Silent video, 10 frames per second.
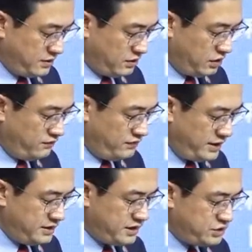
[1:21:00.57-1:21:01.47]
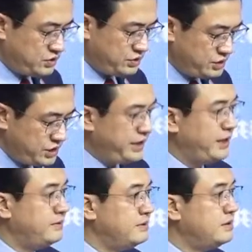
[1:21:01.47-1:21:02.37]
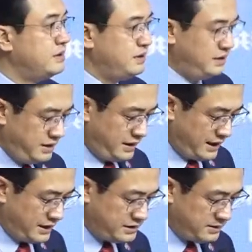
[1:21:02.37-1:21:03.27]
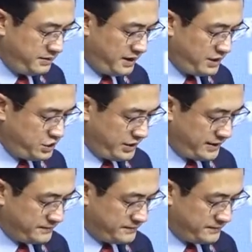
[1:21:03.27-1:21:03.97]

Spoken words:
of industrial chain and supply chain.